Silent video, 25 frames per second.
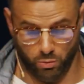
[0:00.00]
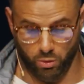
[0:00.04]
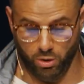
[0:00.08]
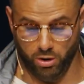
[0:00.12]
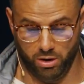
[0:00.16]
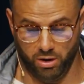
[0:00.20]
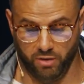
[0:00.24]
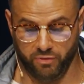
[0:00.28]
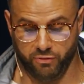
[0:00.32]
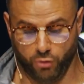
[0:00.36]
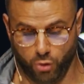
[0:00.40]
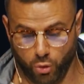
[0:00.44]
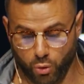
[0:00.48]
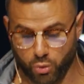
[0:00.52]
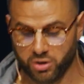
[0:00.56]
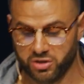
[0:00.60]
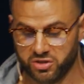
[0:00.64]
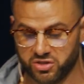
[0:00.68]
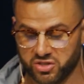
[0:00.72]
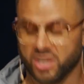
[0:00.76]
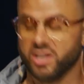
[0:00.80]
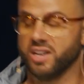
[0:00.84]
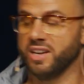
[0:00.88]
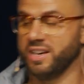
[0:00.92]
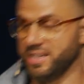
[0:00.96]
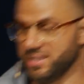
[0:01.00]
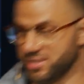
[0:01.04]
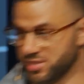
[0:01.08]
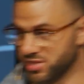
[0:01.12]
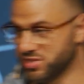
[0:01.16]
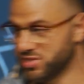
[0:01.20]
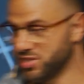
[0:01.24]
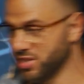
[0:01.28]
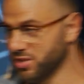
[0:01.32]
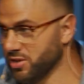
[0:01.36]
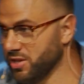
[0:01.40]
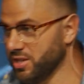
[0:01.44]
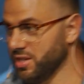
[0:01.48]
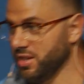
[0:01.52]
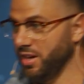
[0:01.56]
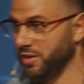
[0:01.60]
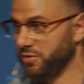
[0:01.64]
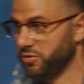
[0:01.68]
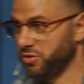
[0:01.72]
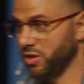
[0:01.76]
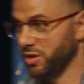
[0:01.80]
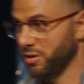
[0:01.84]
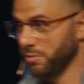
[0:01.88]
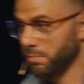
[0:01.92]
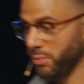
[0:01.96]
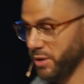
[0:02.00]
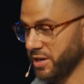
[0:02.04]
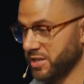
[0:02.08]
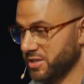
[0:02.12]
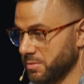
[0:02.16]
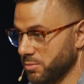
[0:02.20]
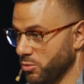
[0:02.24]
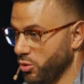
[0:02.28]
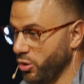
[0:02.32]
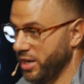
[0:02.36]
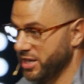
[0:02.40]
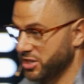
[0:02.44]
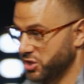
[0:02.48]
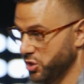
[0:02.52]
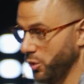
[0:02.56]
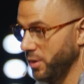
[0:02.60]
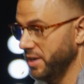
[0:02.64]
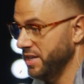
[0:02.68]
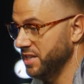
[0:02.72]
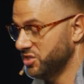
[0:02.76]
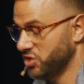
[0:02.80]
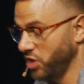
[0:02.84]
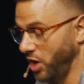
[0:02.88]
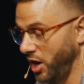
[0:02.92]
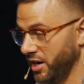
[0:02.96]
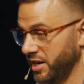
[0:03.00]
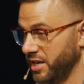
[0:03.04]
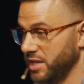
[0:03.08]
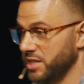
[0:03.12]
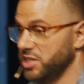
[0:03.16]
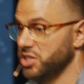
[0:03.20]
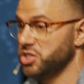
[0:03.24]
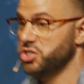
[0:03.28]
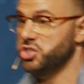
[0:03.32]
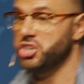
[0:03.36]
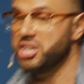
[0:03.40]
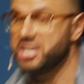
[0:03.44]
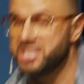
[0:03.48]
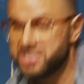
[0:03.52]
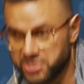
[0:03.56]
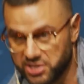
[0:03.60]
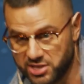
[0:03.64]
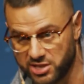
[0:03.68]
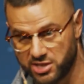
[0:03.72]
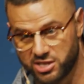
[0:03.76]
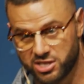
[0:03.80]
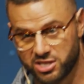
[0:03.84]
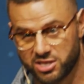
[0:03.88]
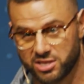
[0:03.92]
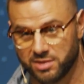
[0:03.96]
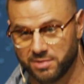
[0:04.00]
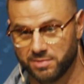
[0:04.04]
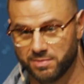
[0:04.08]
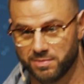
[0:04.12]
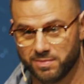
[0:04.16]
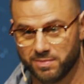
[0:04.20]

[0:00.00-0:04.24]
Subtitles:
well, of course he's his dearly loved Son who brings him great joy. He's talking to Jesus.